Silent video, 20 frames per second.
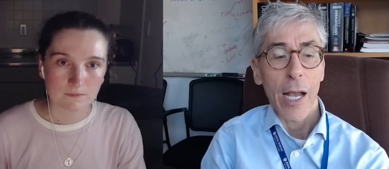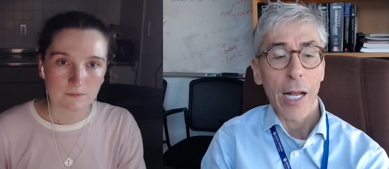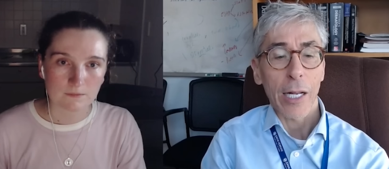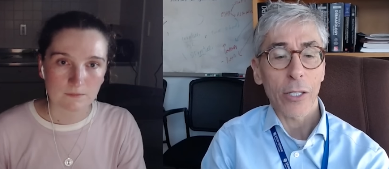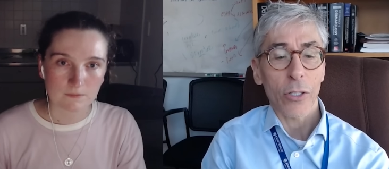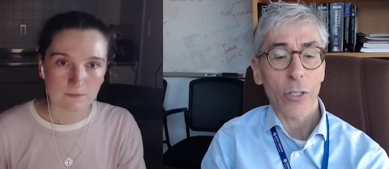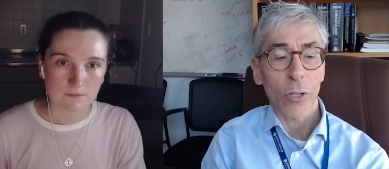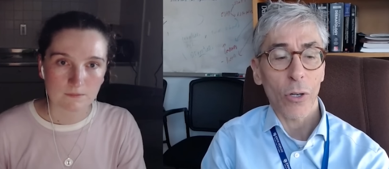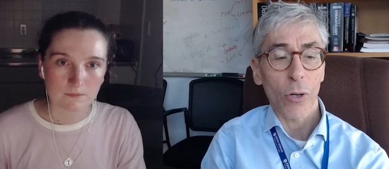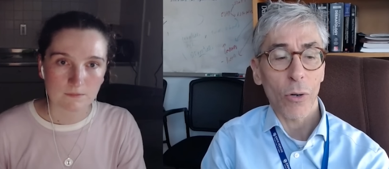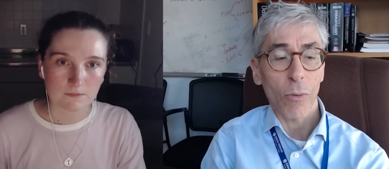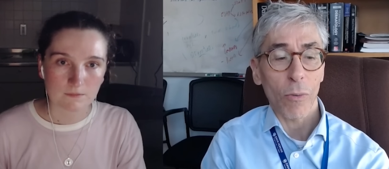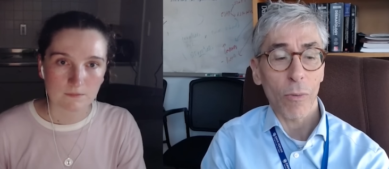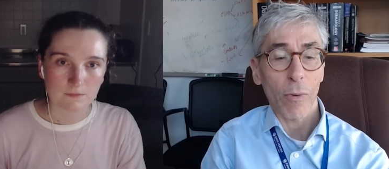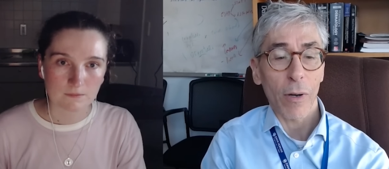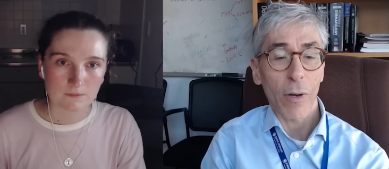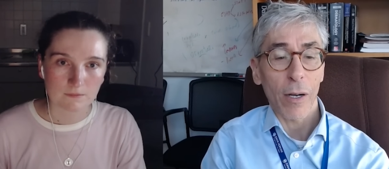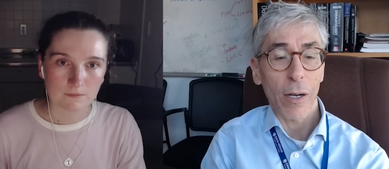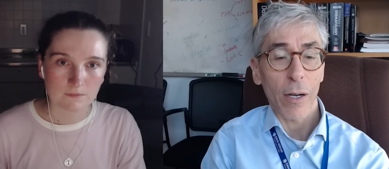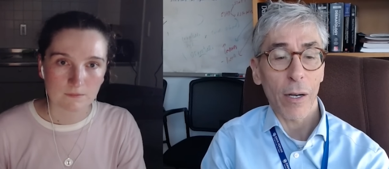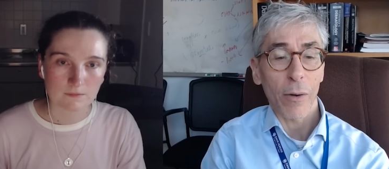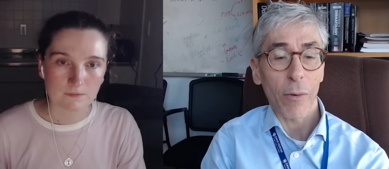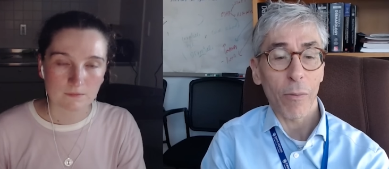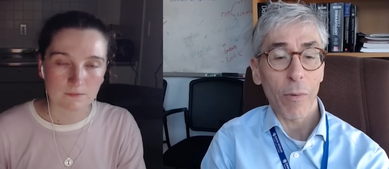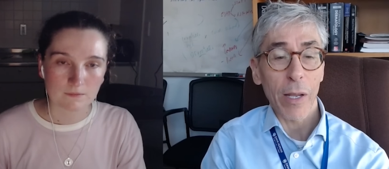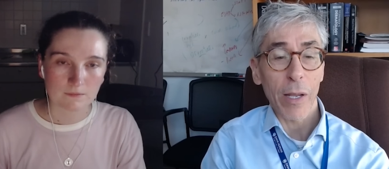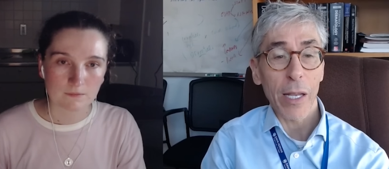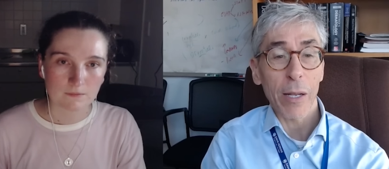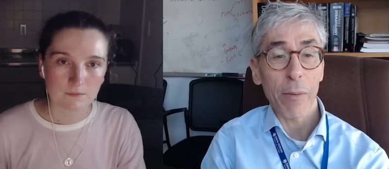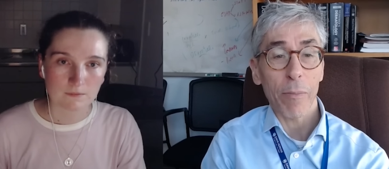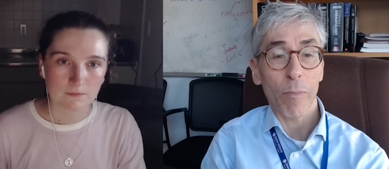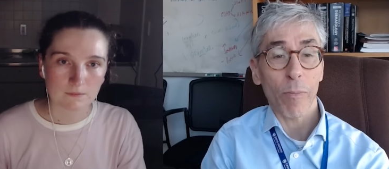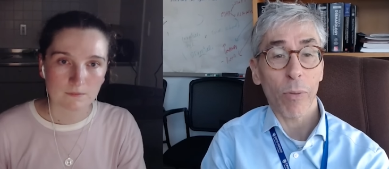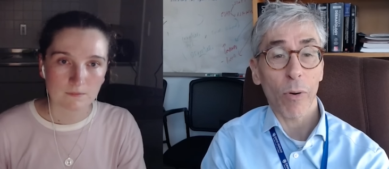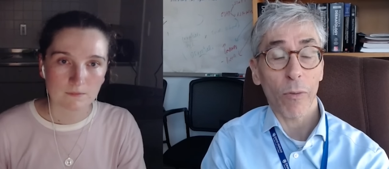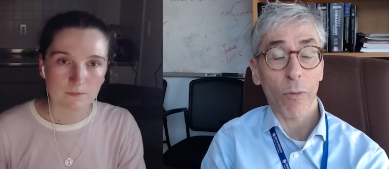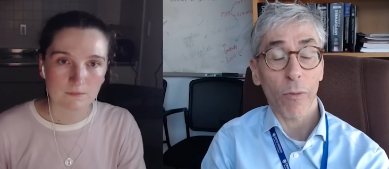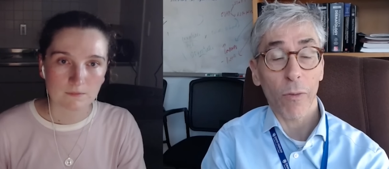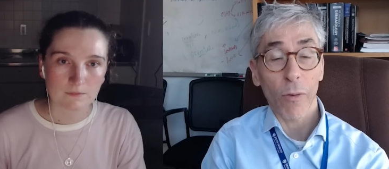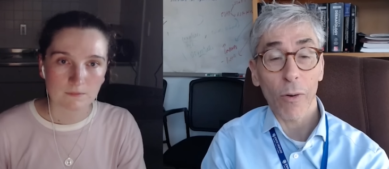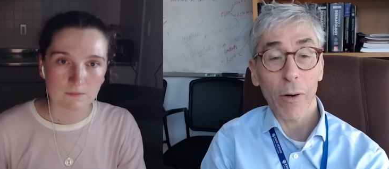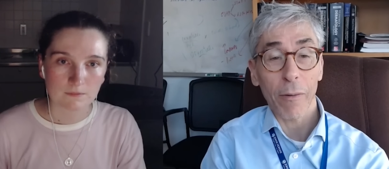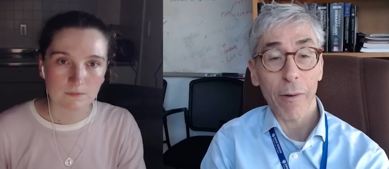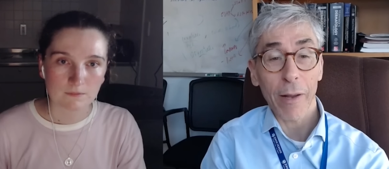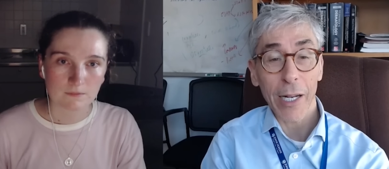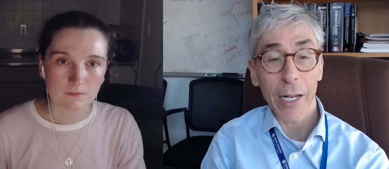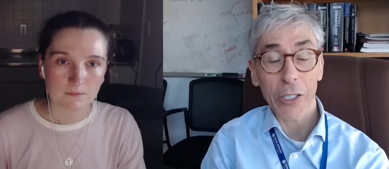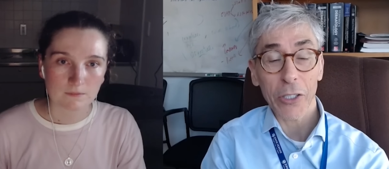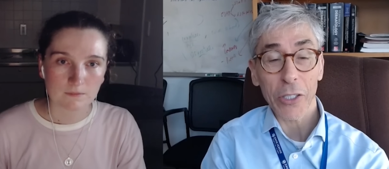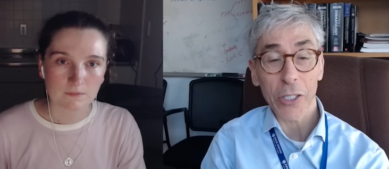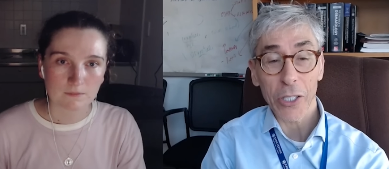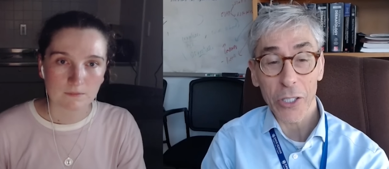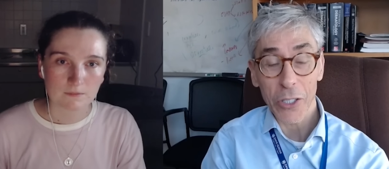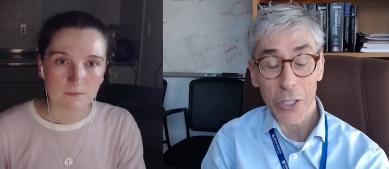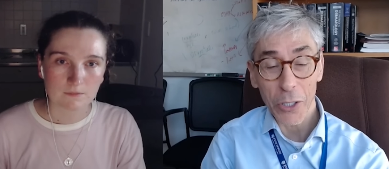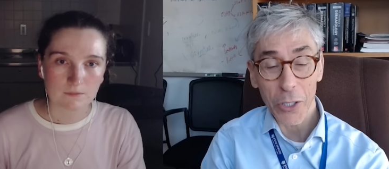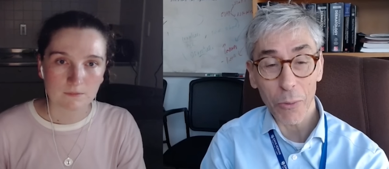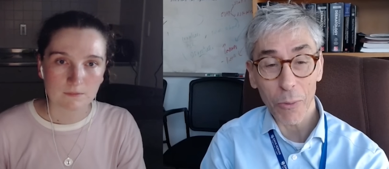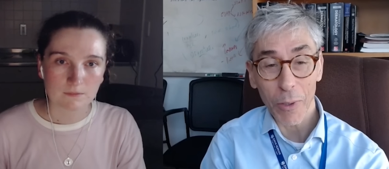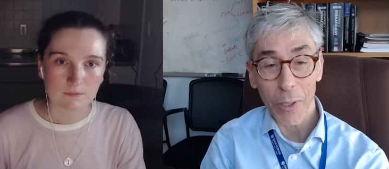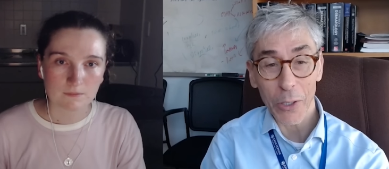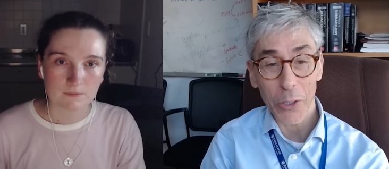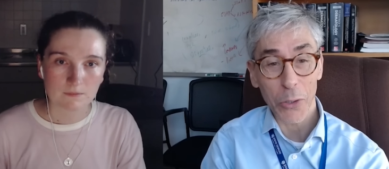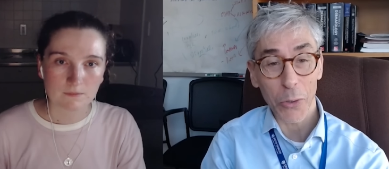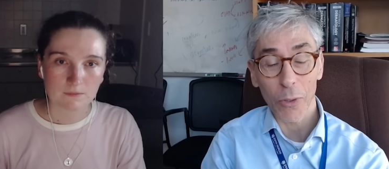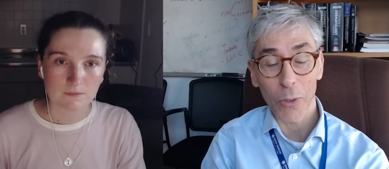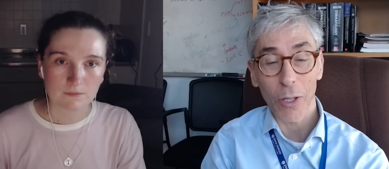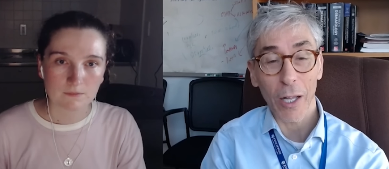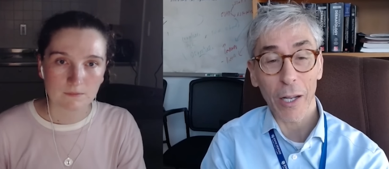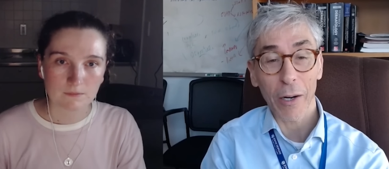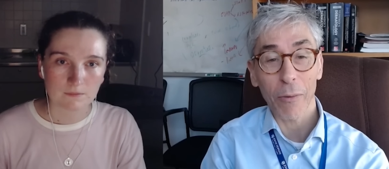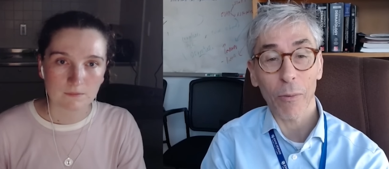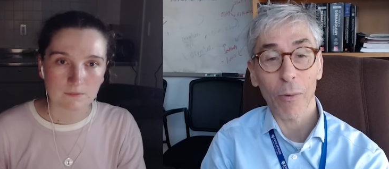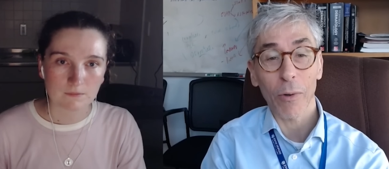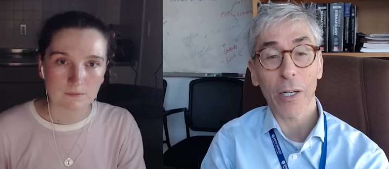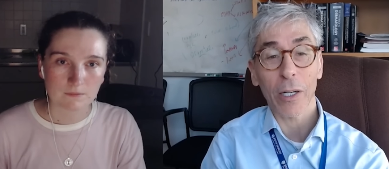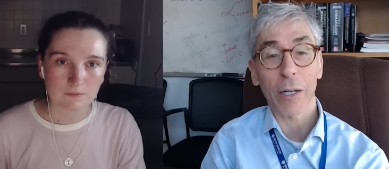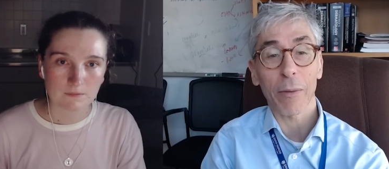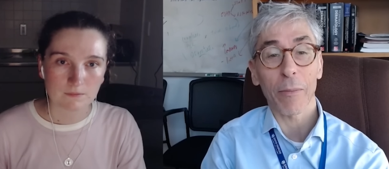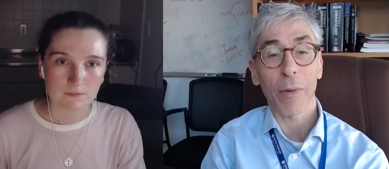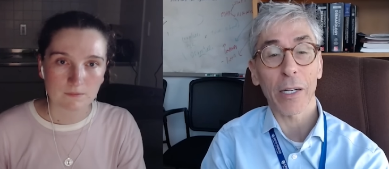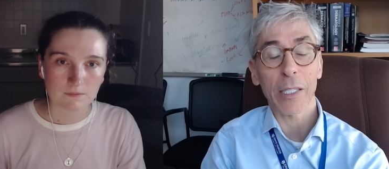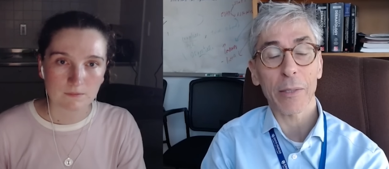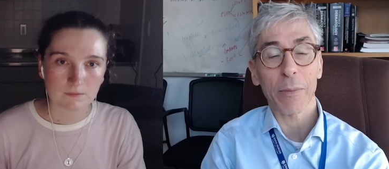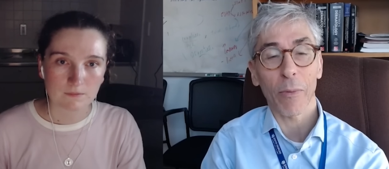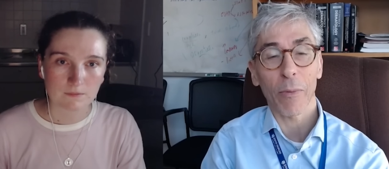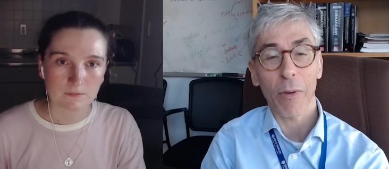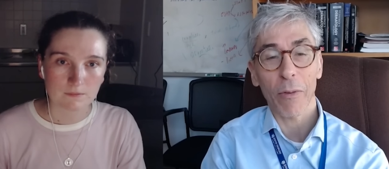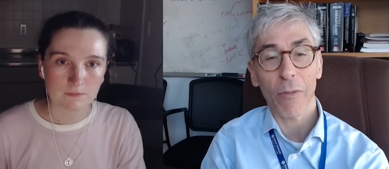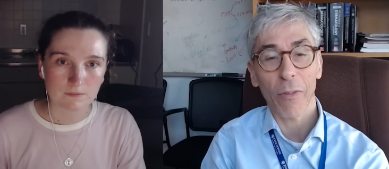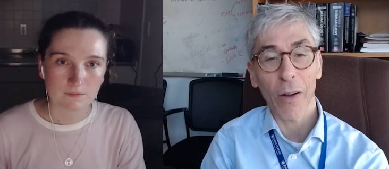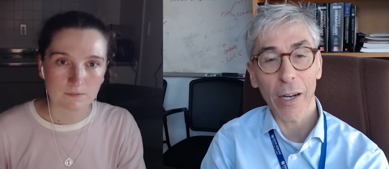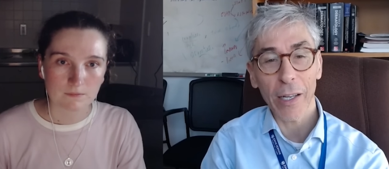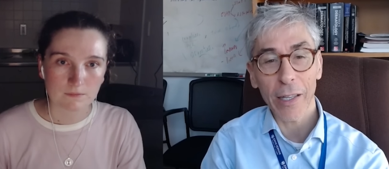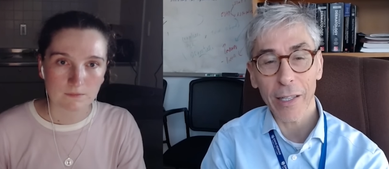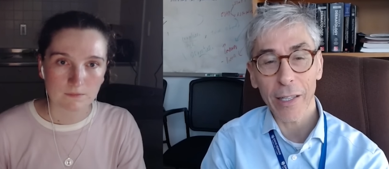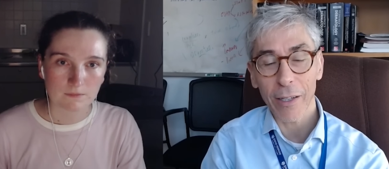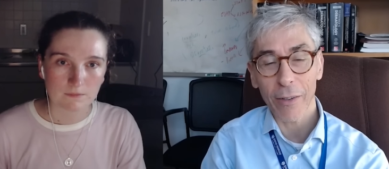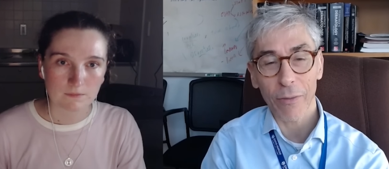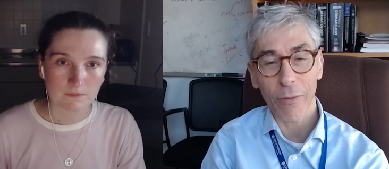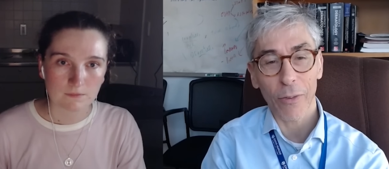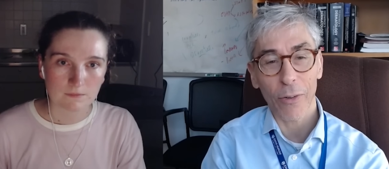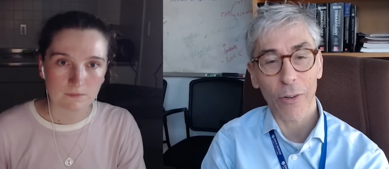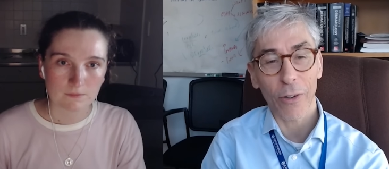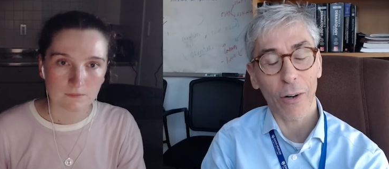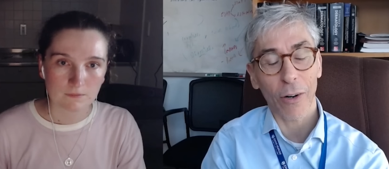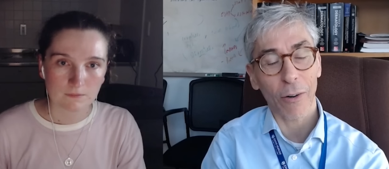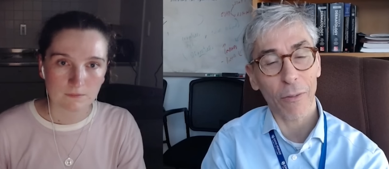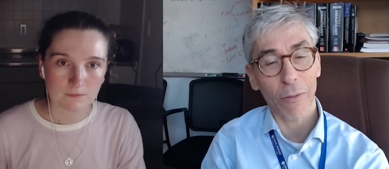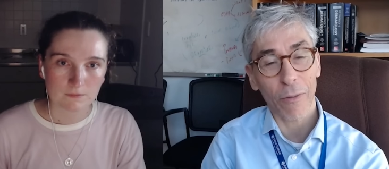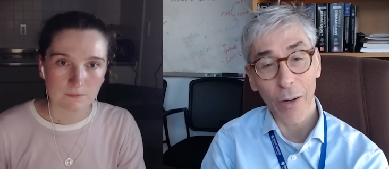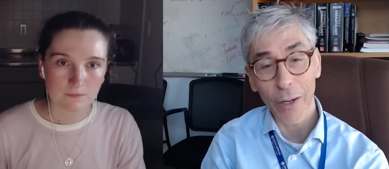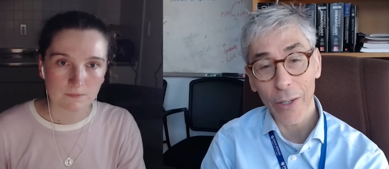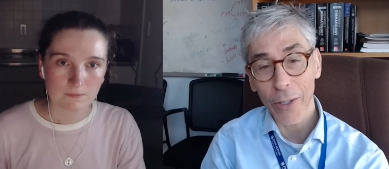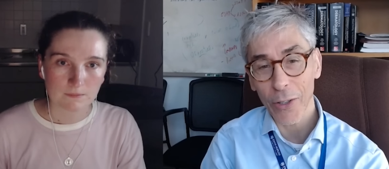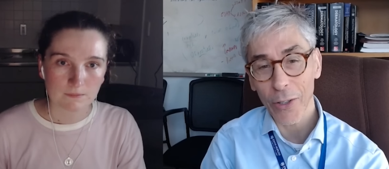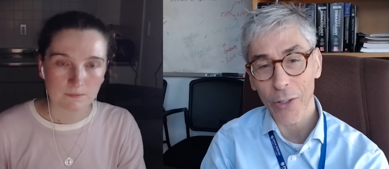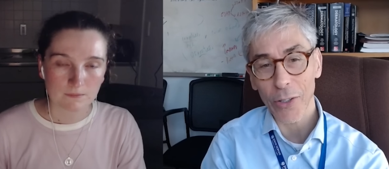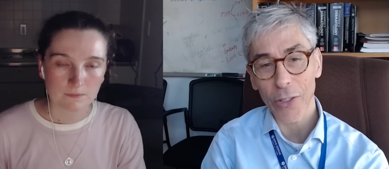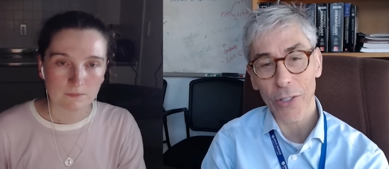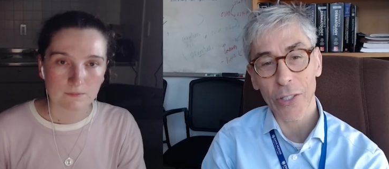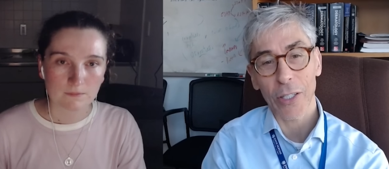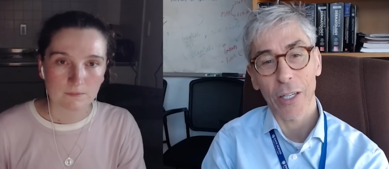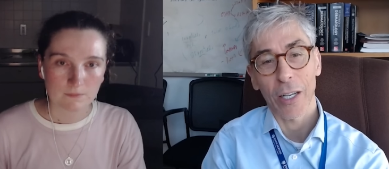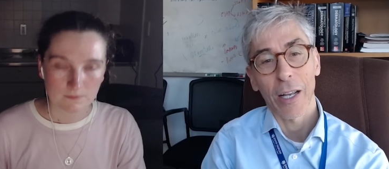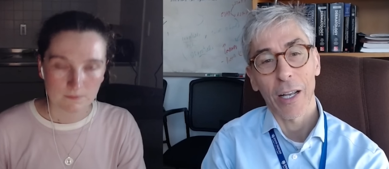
Speaker 1: And so uh, we prefer, and we actually still want to do a lot of work in mice, but we find that for our funders,